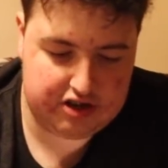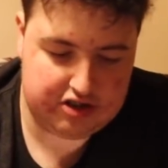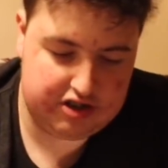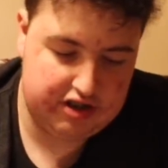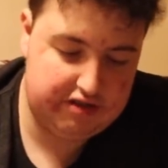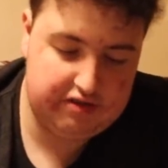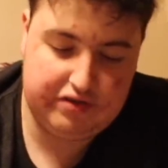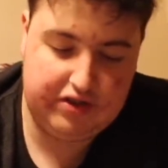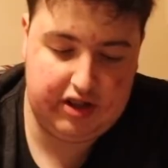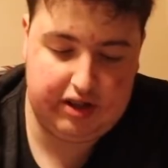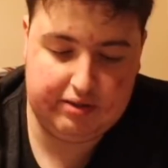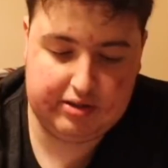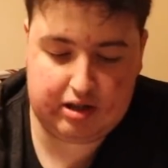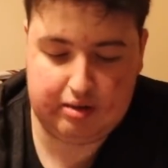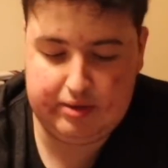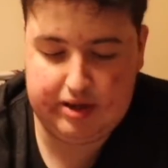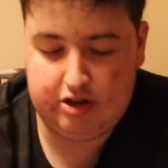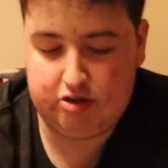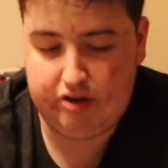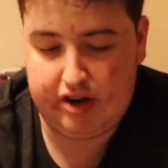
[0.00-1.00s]
and the feeling was
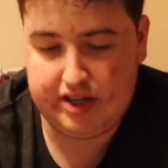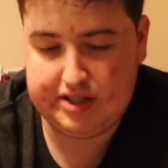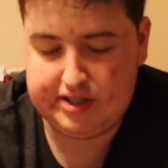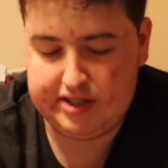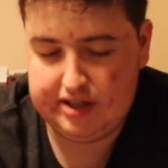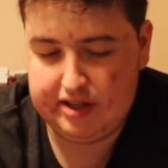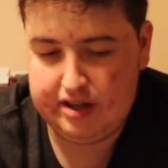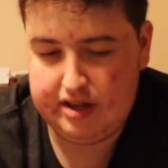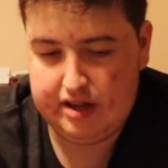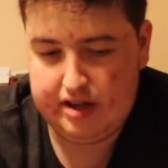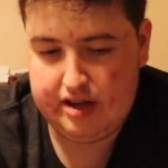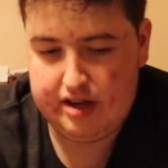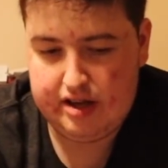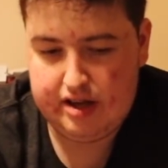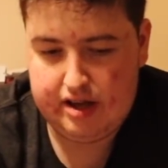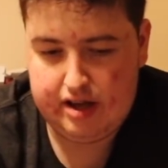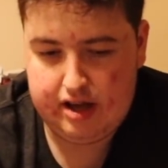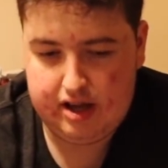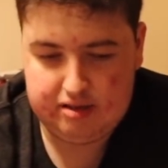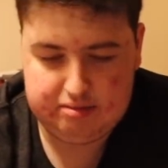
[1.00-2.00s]
going to be crazy
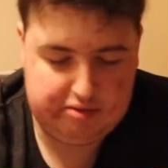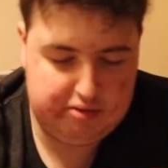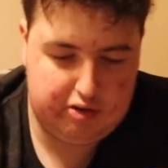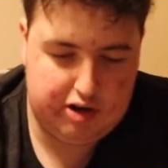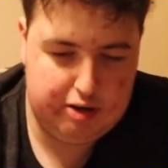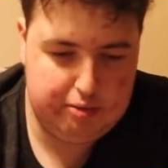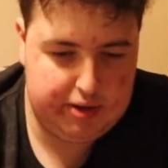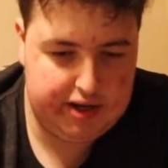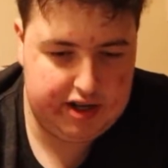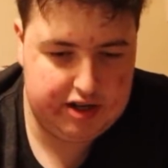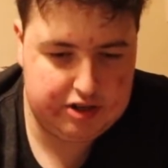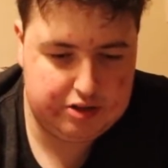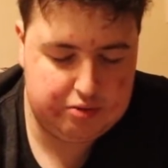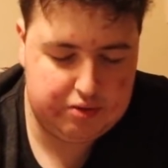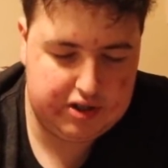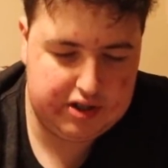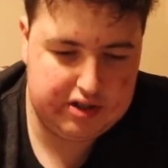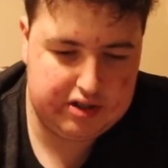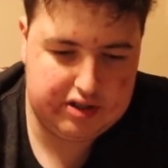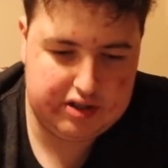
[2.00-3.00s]
before anybody else
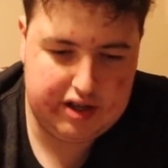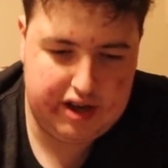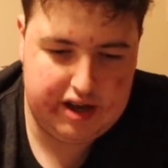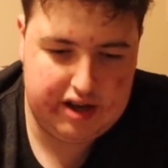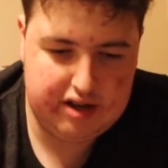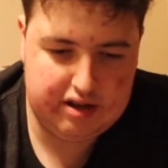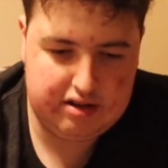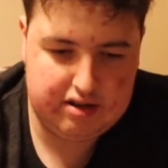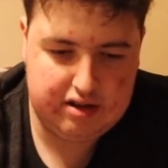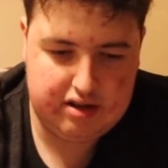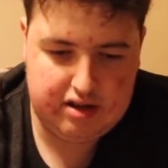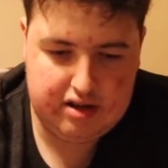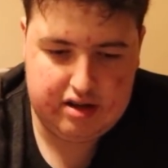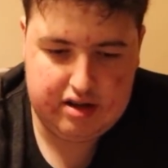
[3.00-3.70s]
was. And